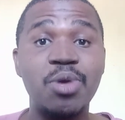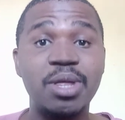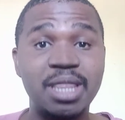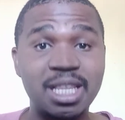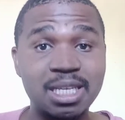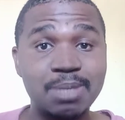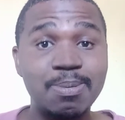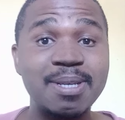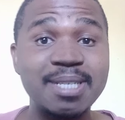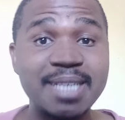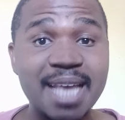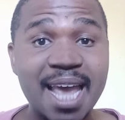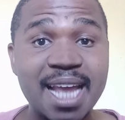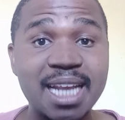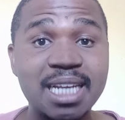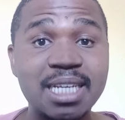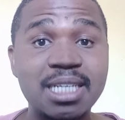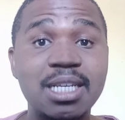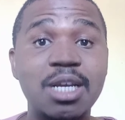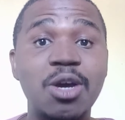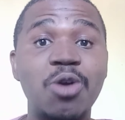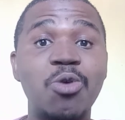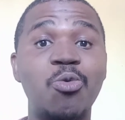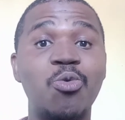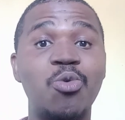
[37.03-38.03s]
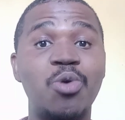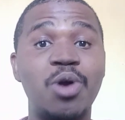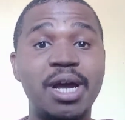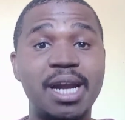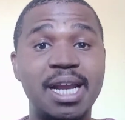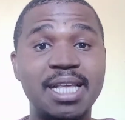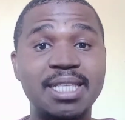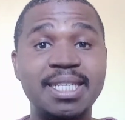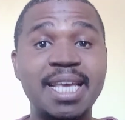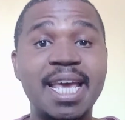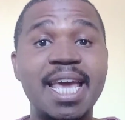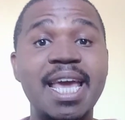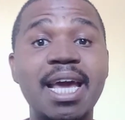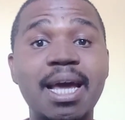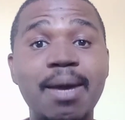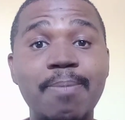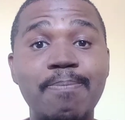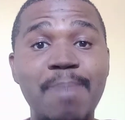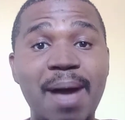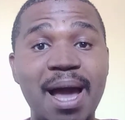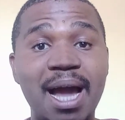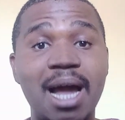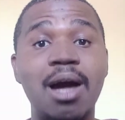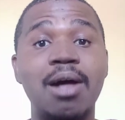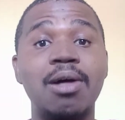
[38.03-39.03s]
This must end. We're going to
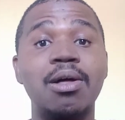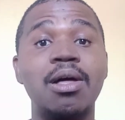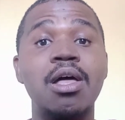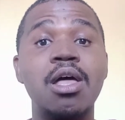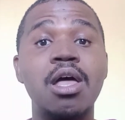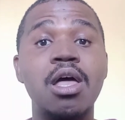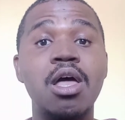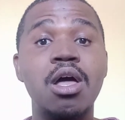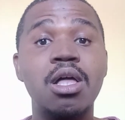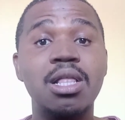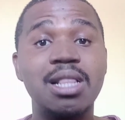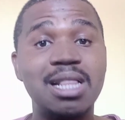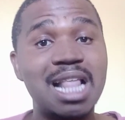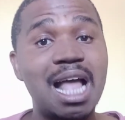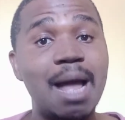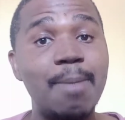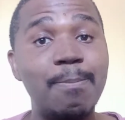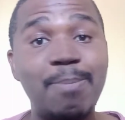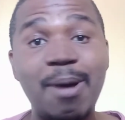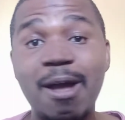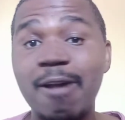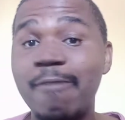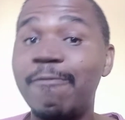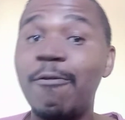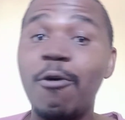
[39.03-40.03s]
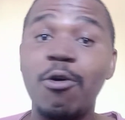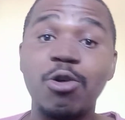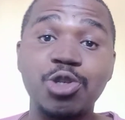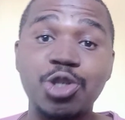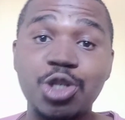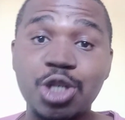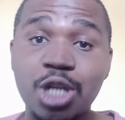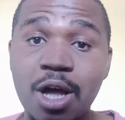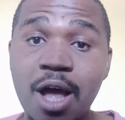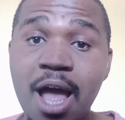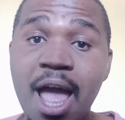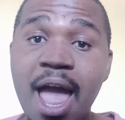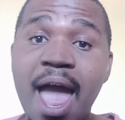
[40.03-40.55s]
take back our club by force,